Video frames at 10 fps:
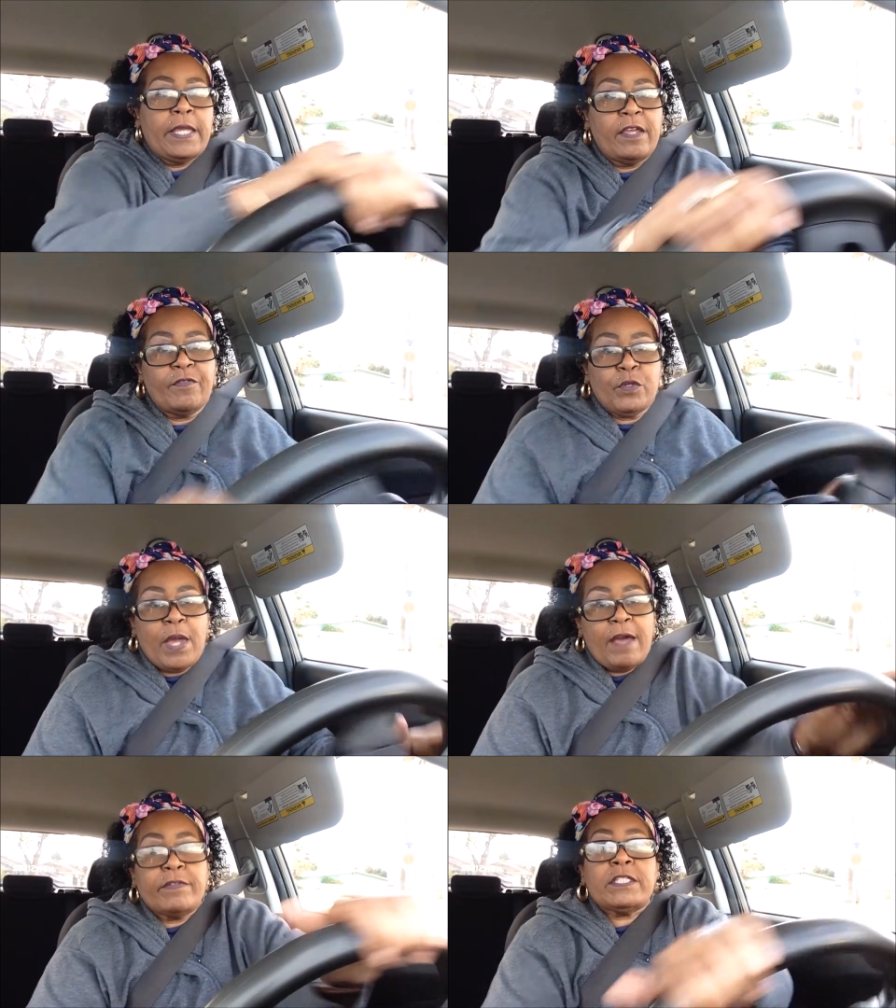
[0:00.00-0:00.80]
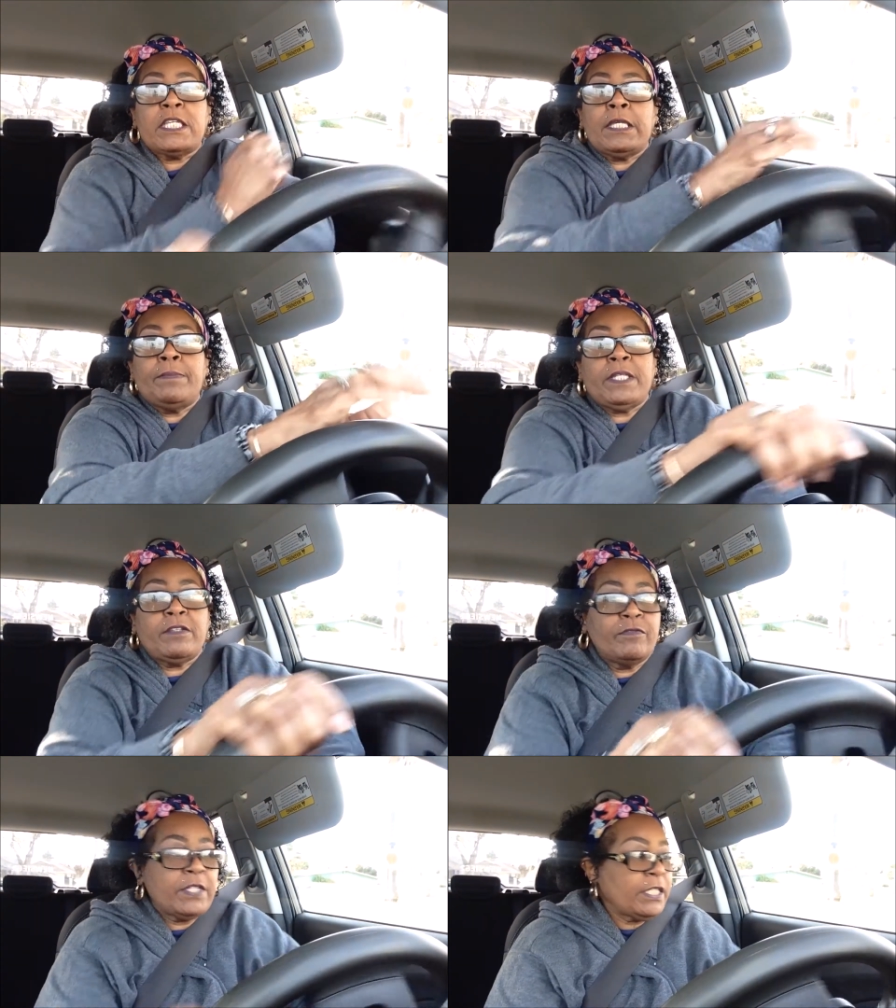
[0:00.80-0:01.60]
if you have a 10
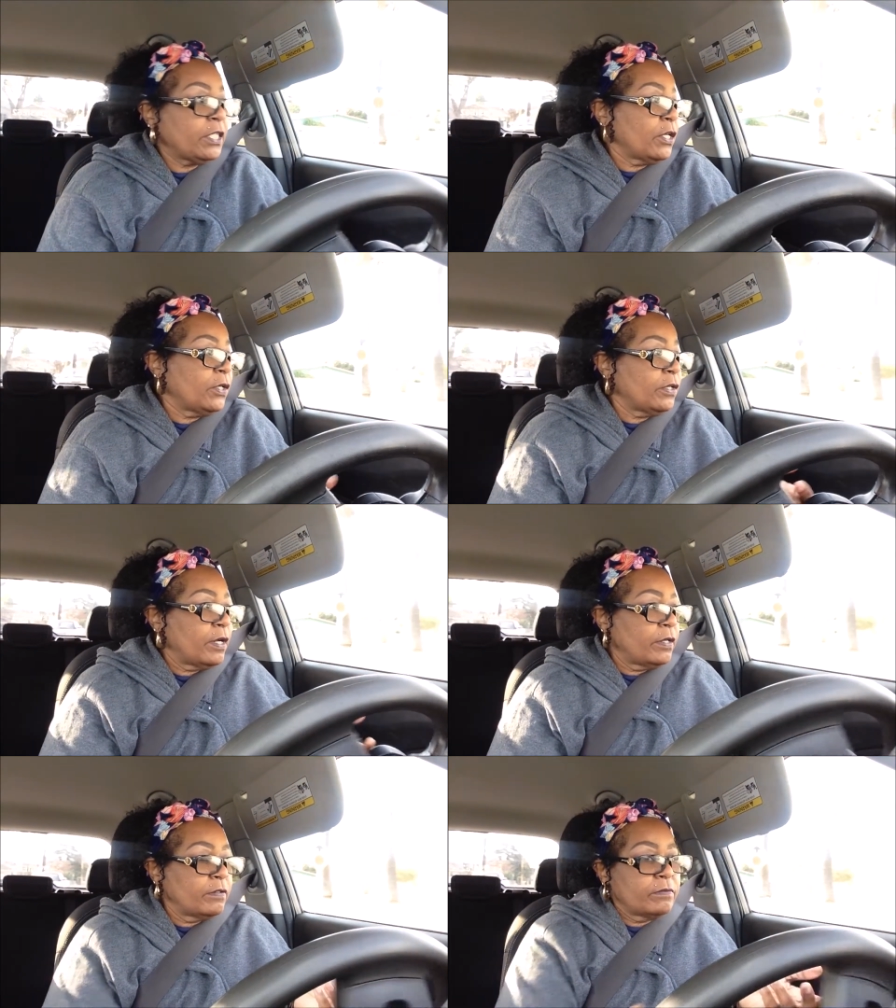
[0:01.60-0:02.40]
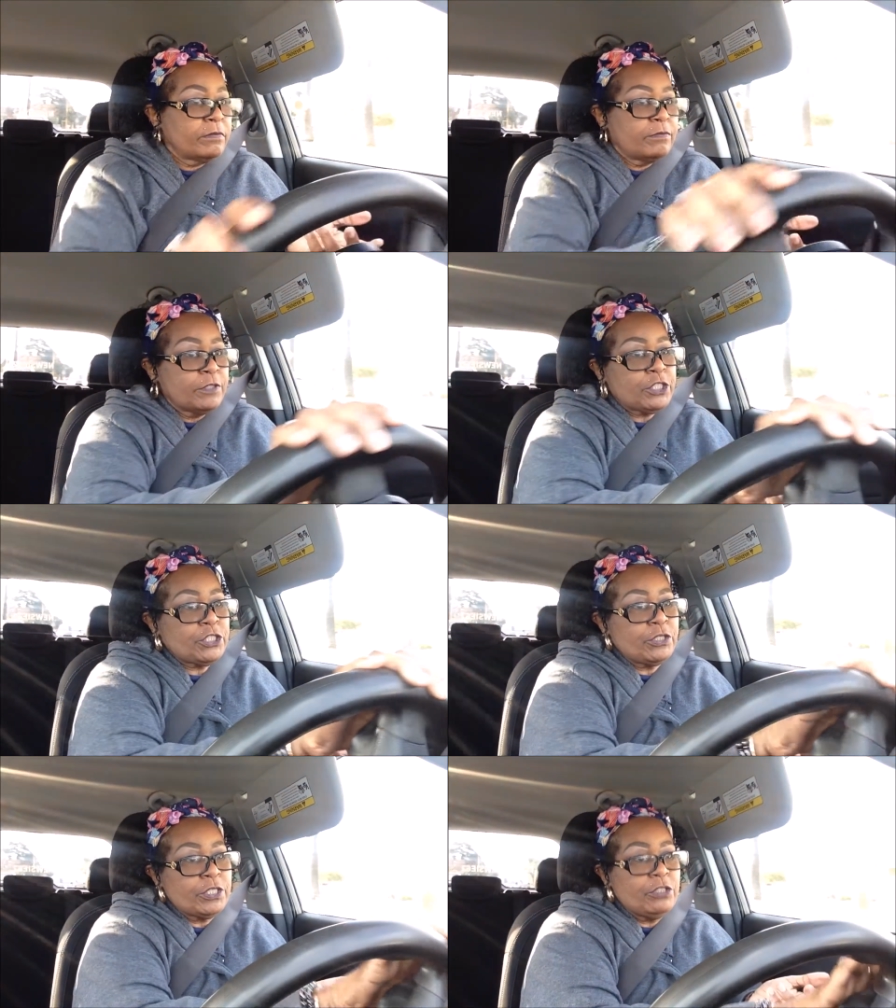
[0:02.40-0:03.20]
minute video, for
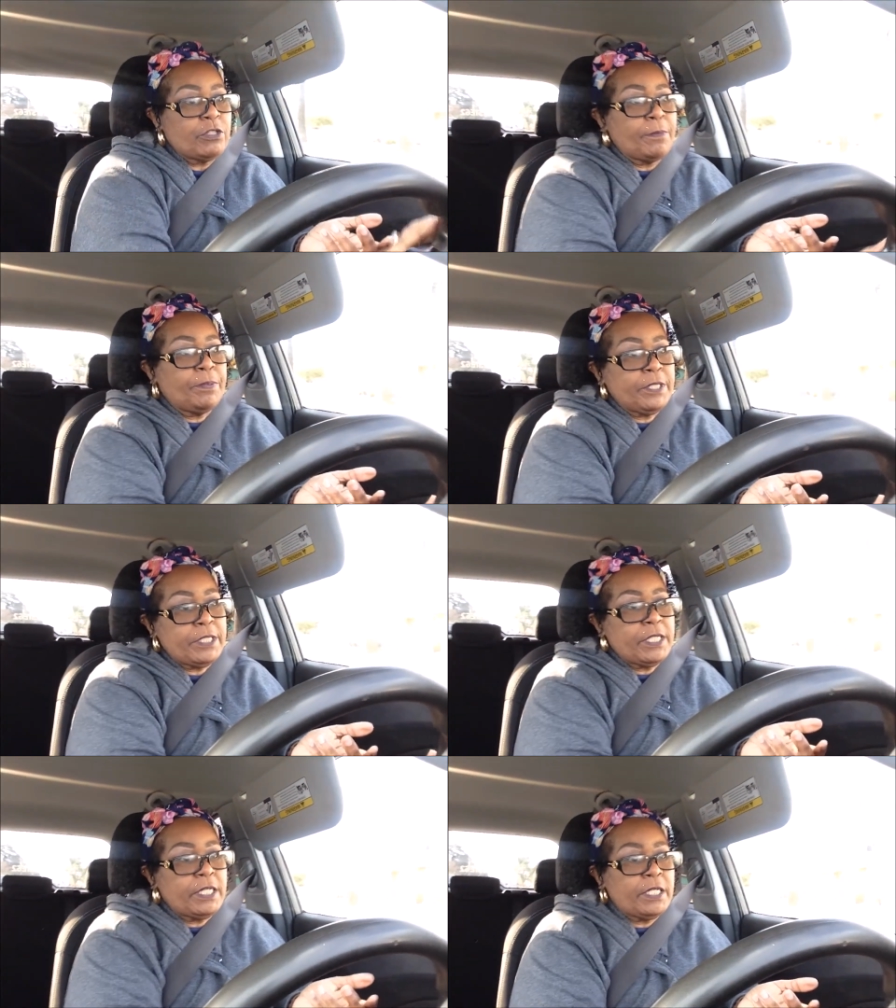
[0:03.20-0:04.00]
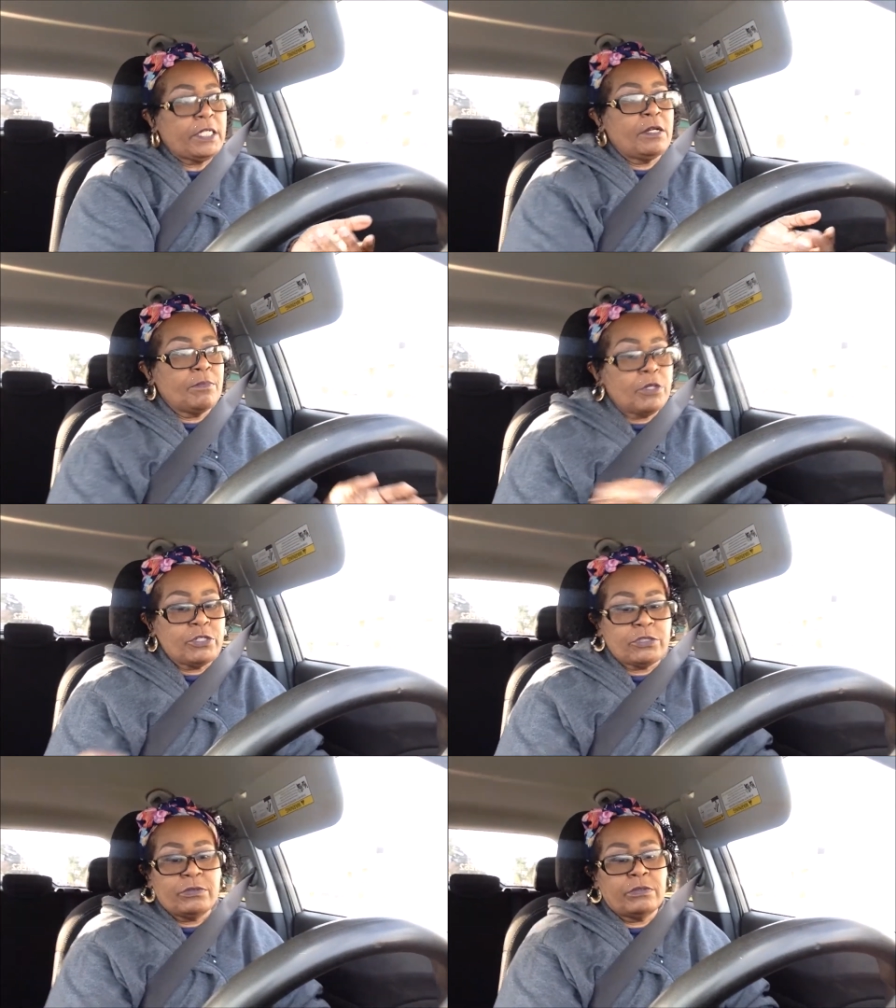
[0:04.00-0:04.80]
sure you can put a
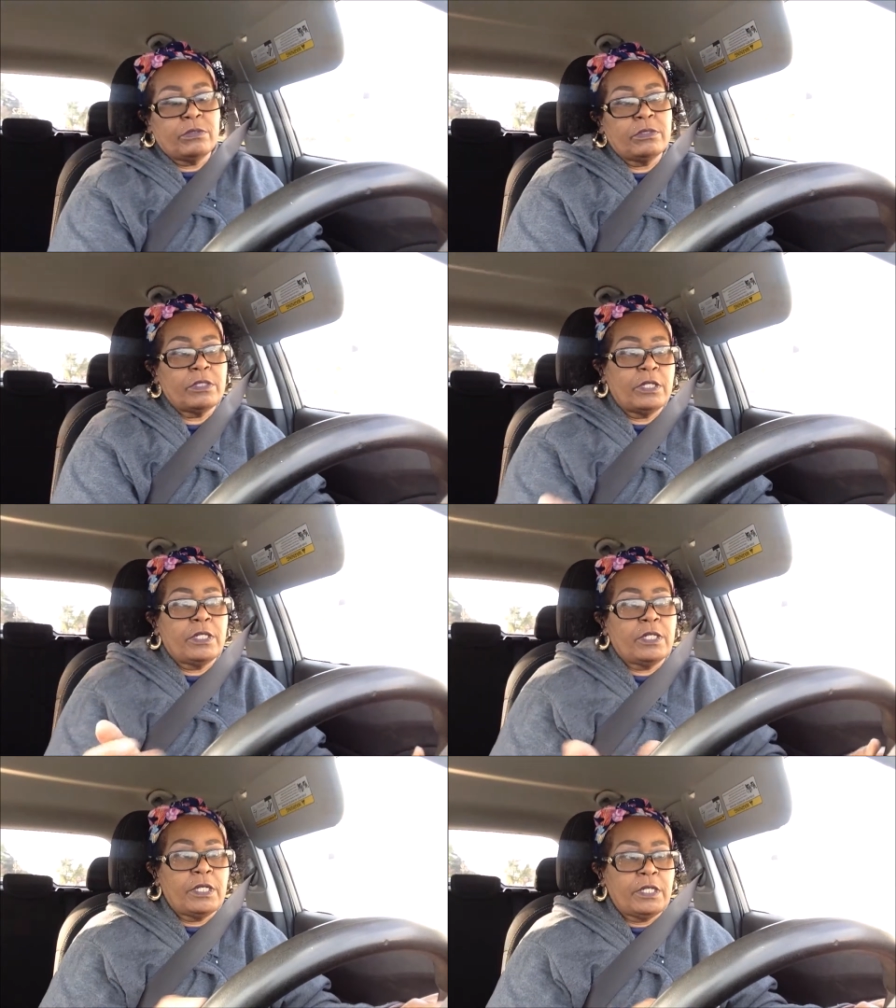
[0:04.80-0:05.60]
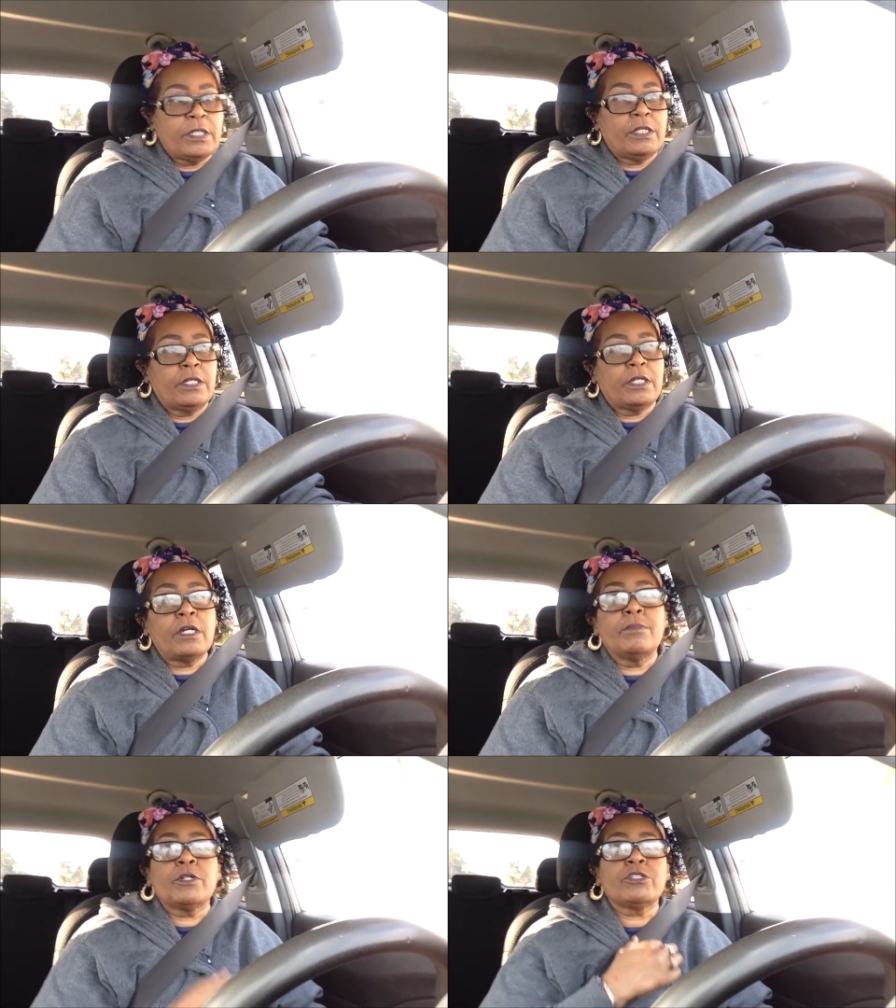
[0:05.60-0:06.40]
commercial uh, a
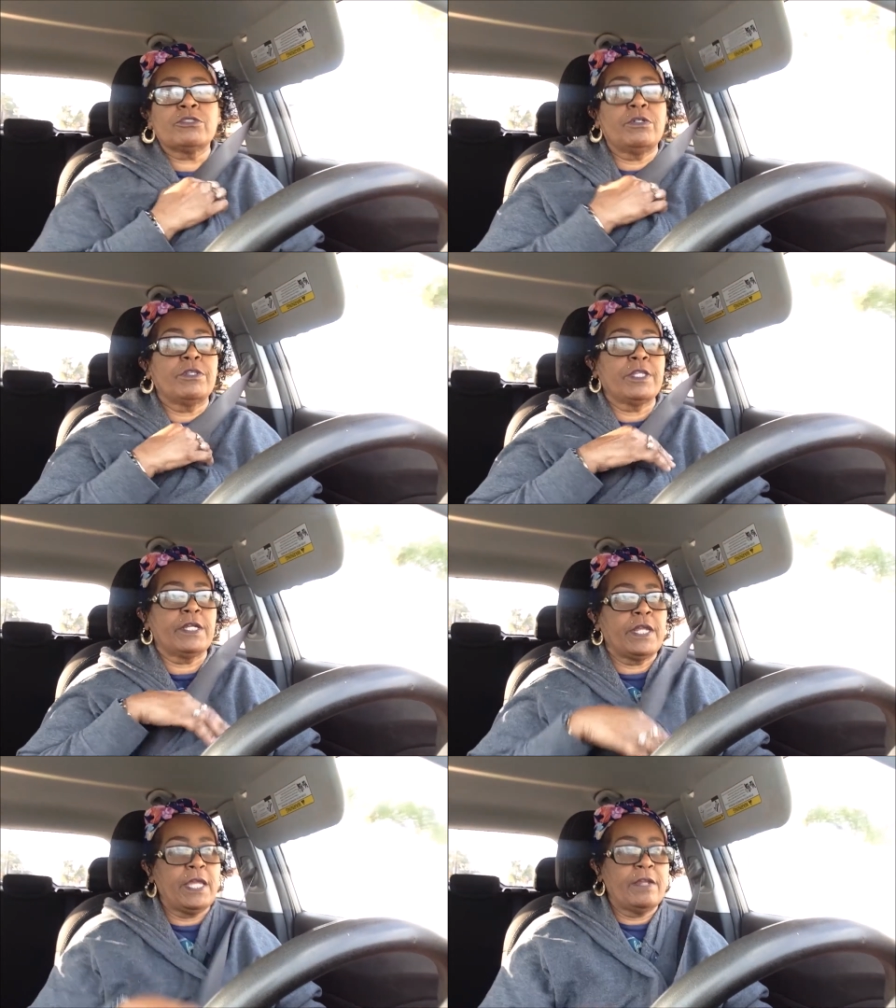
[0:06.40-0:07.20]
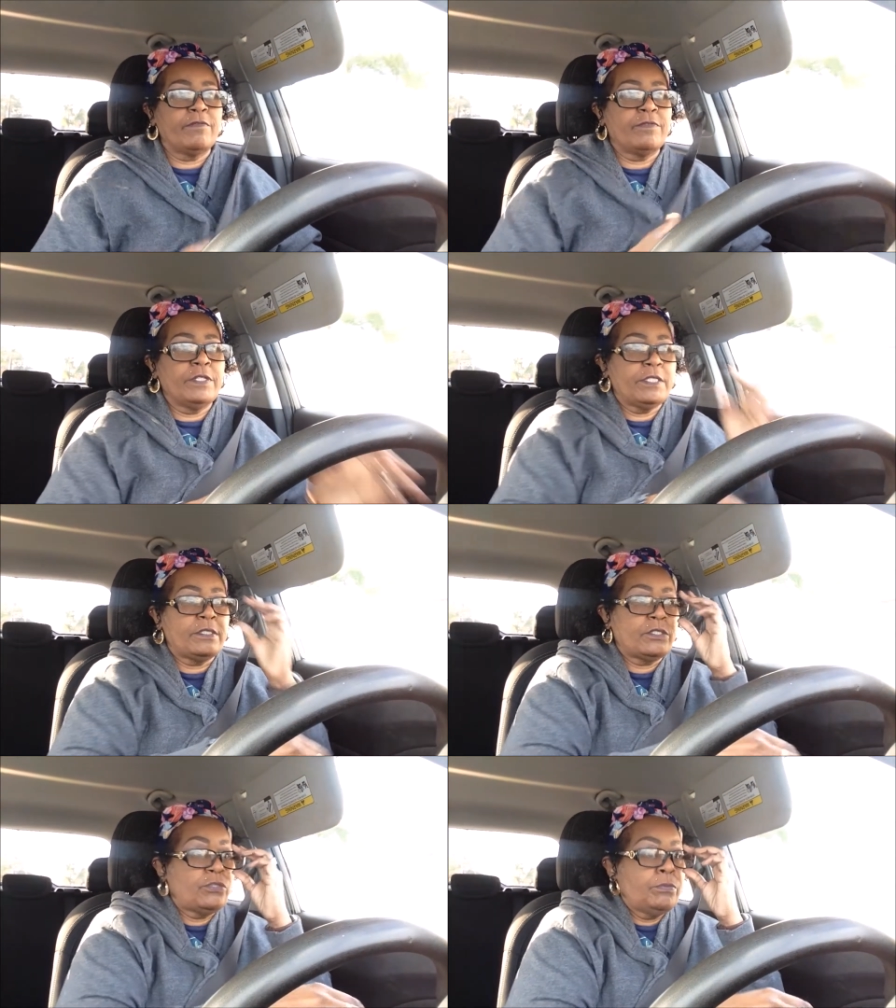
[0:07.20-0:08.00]
commercial on there every
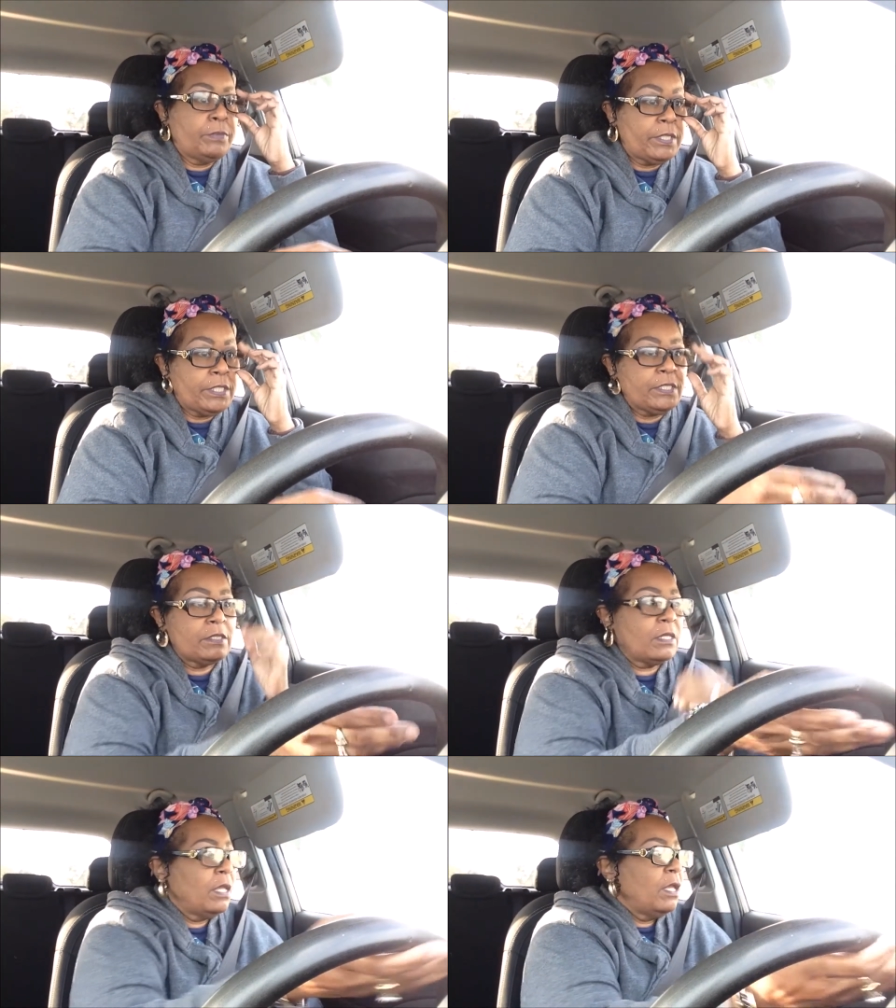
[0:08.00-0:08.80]
two minutes.